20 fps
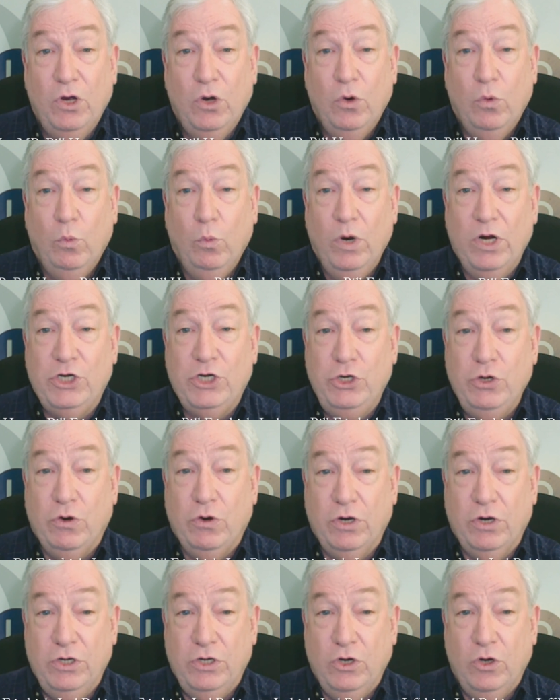which you
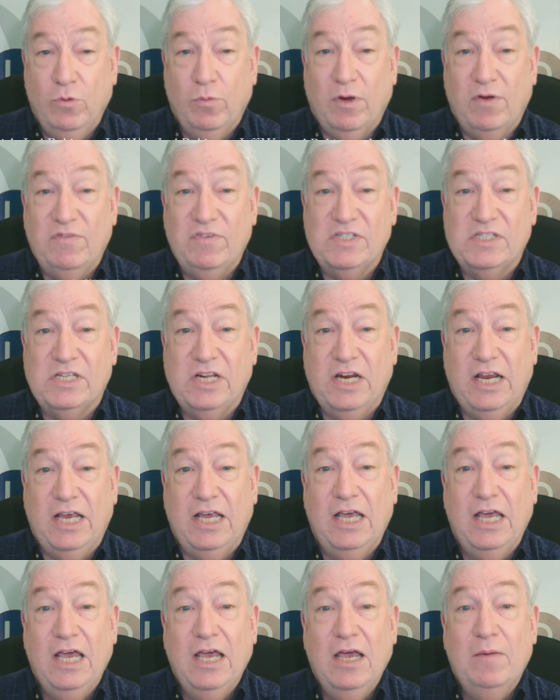can do by
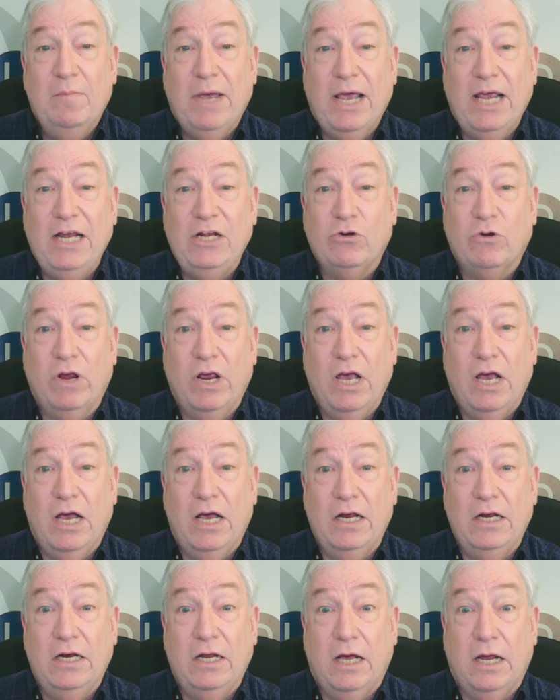visiting
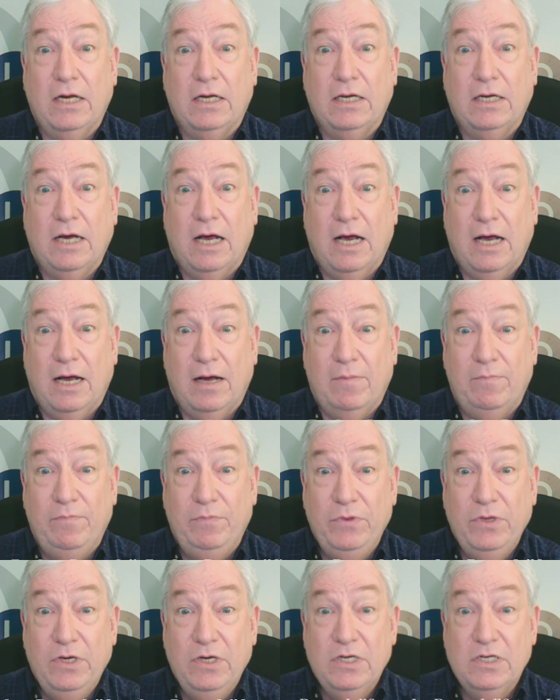patreon dot com
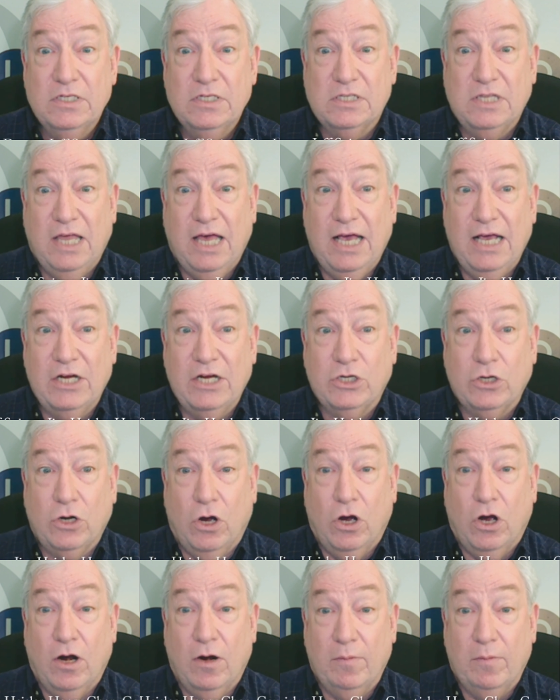slash
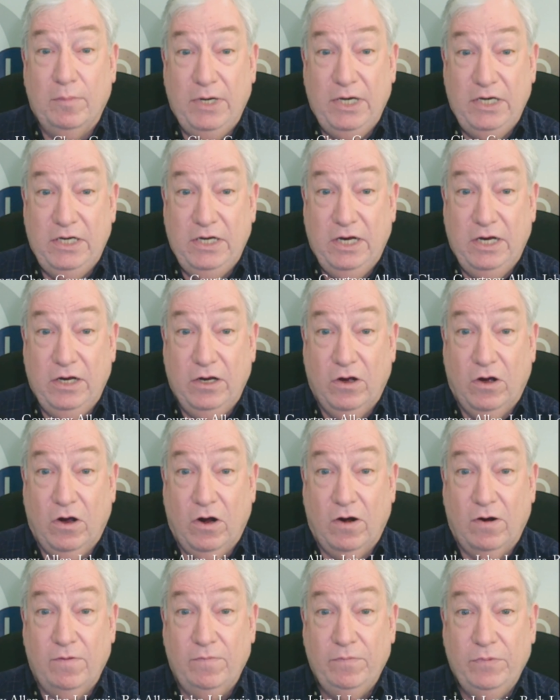R B D
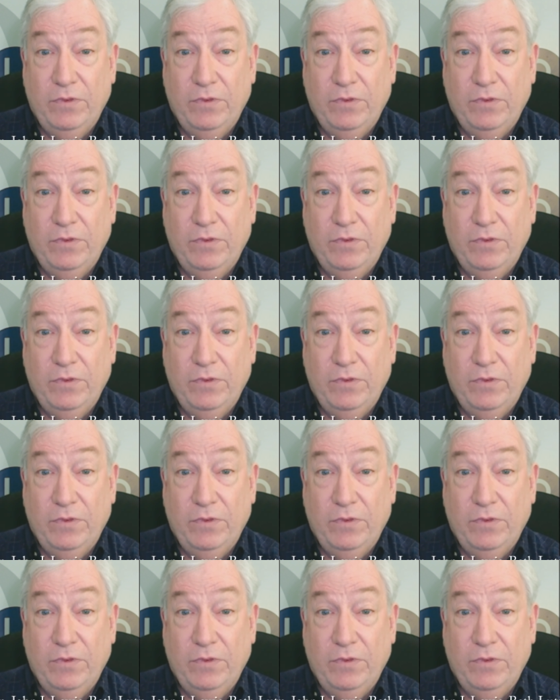R.